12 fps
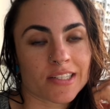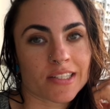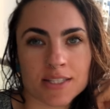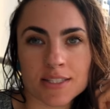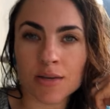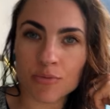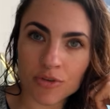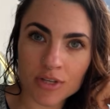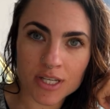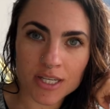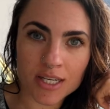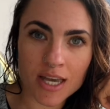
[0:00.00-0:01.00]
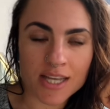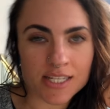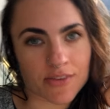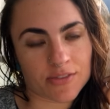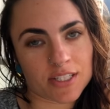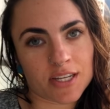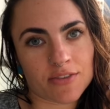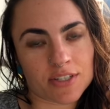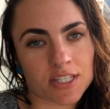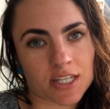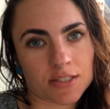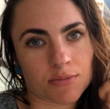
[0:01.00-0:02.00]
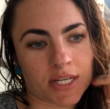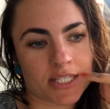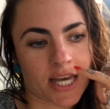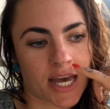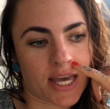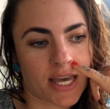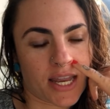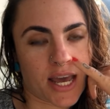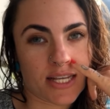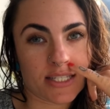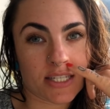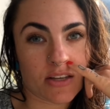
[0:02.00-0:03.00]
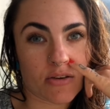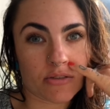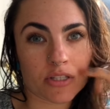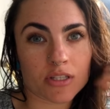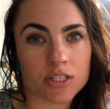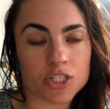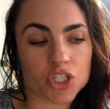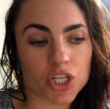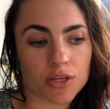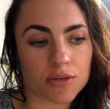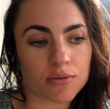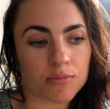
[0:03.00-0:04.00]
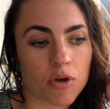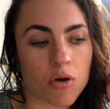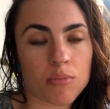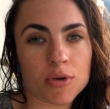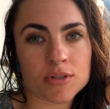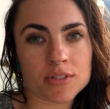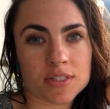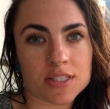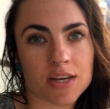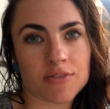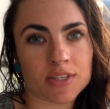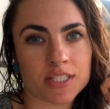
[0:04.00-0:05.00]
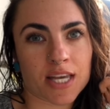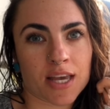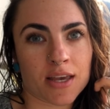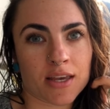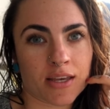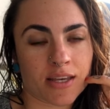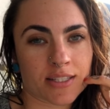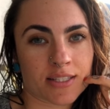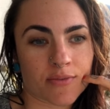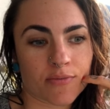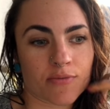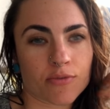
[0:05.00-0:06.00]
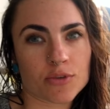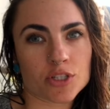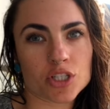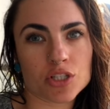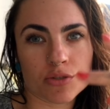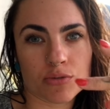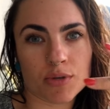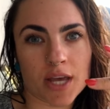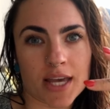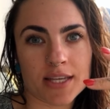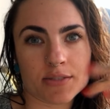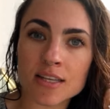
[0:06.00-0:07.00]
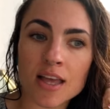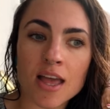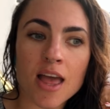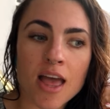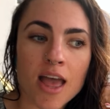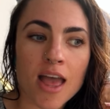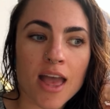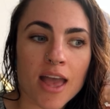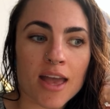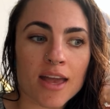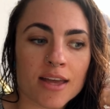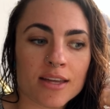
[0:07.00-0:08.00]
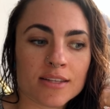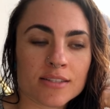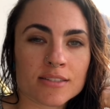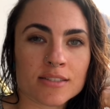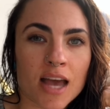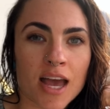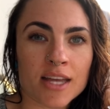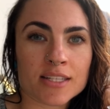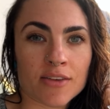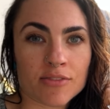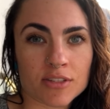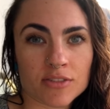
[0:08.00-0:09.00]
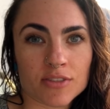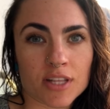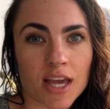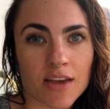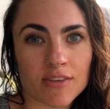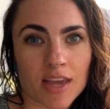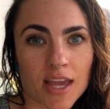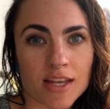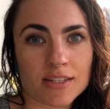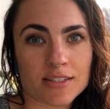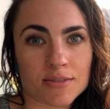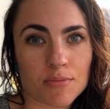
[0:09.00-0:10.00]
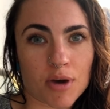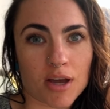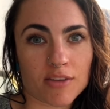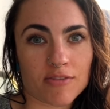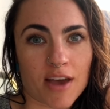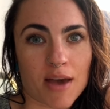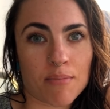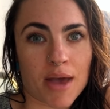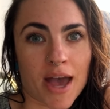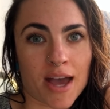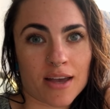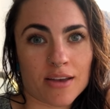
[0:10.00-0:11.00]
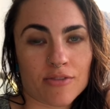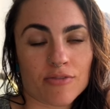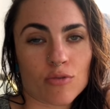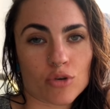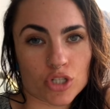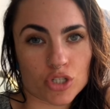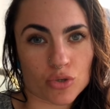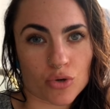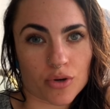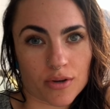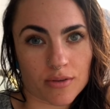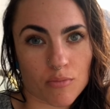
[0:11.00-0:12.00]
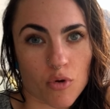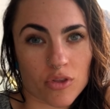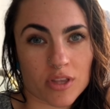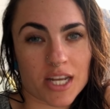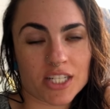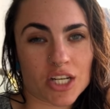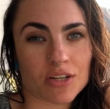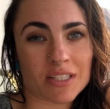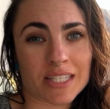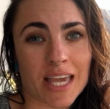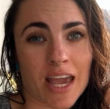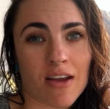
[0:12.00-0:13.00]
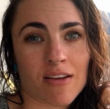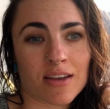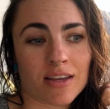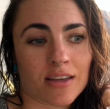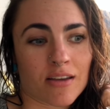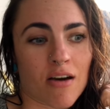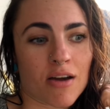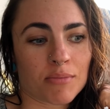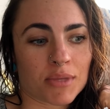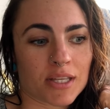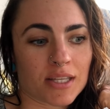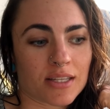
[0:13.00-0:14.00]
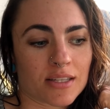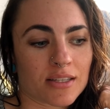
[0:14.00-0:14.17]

in summary, I definitely never stuck to my diet. I did go to the gym almost every day except for 2 days. And I definitely feel like I've gained some body fat back for sure, more than I generally carry on me